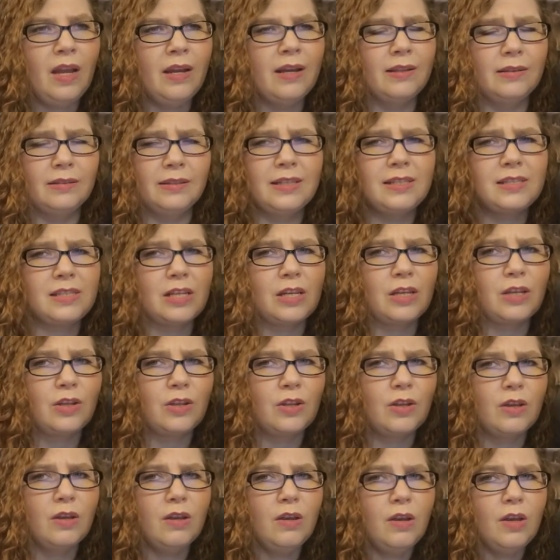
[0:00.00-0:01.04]
At least it
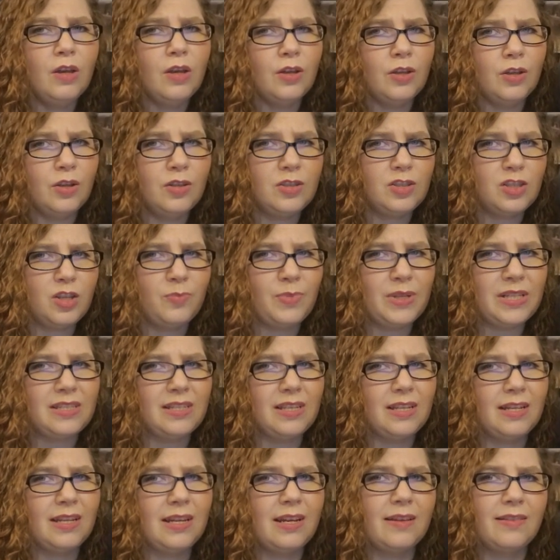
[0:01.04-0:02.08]
used to be
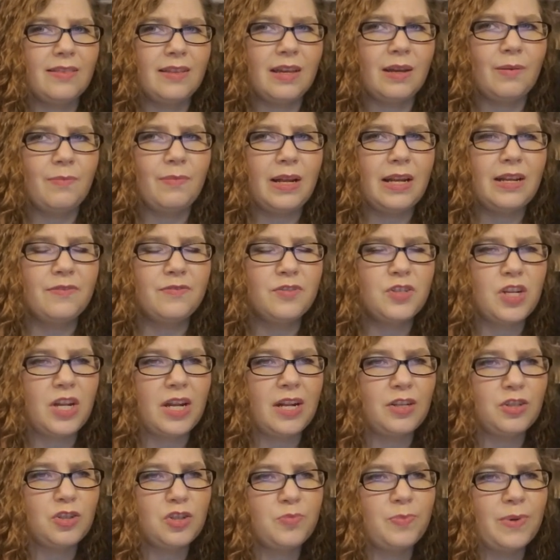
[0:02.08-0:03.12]
CD. I think it might have
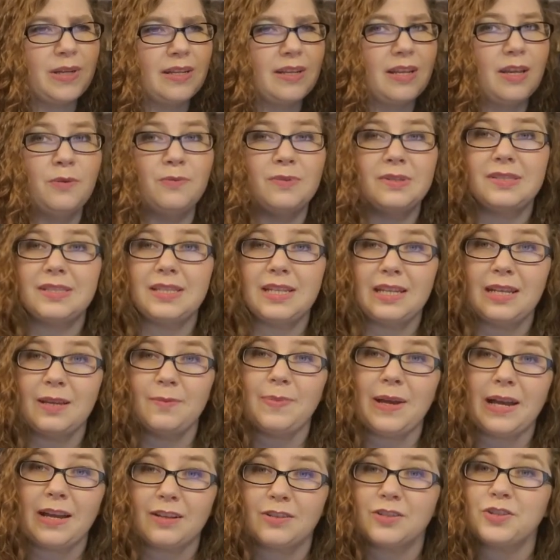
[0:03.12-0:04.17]
changed, but it was CD
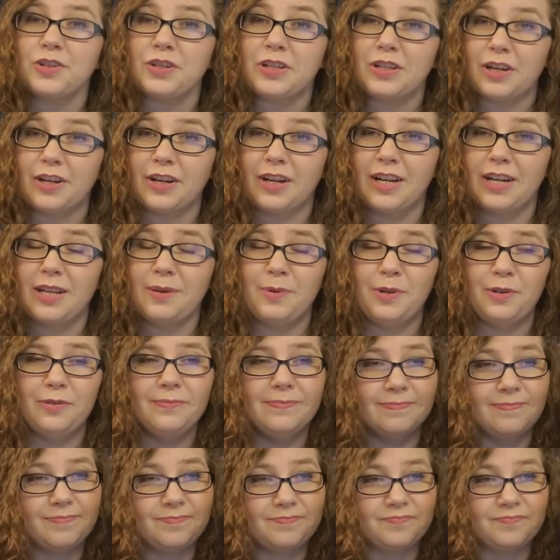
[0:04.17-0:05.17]
back during our honeymoon.